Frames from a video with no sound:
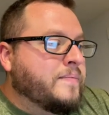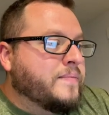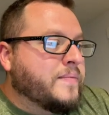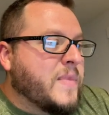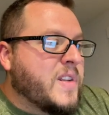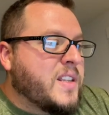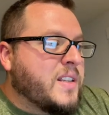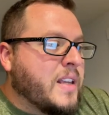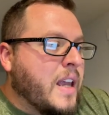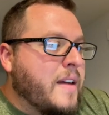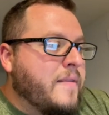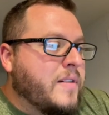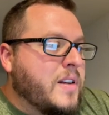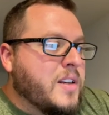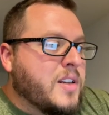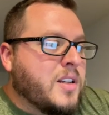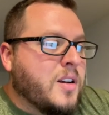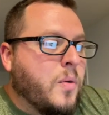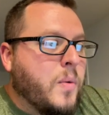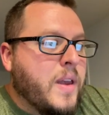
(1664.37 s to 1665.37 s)
Safety.
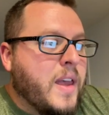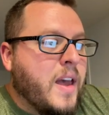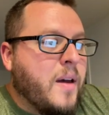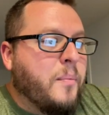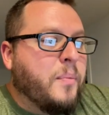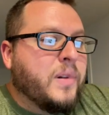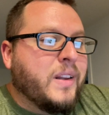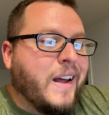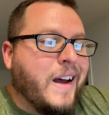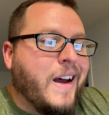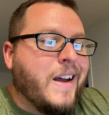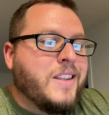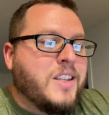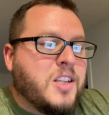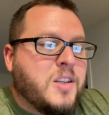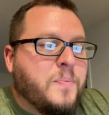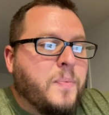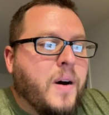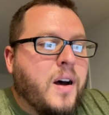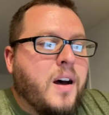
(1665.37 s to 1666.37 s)
So we have blind
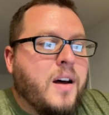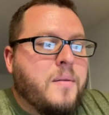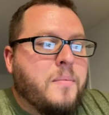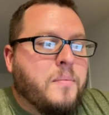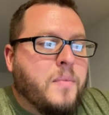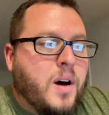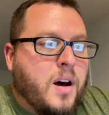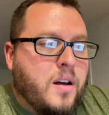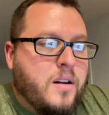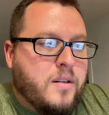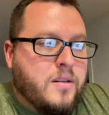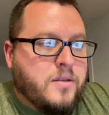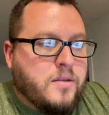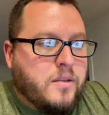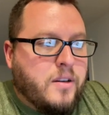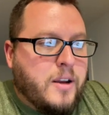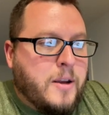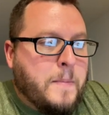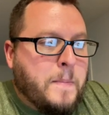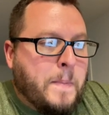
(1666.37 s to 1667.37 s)
spot
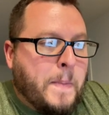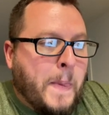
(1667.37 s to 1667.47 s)
monitoring.